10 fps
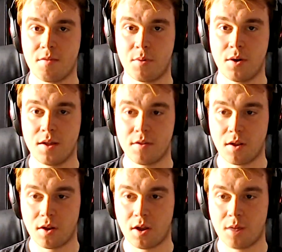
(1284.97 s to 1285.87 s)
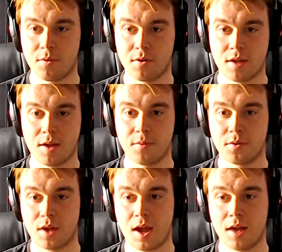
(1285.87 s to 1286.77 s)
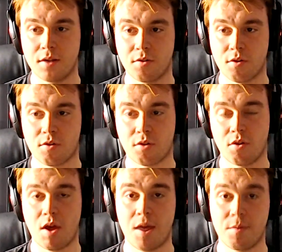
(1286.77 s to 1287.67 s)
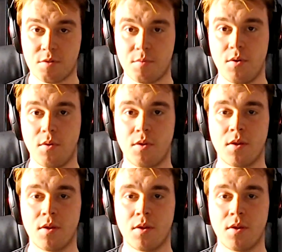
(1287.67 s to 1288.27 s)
but it's a lot more stable and just smooth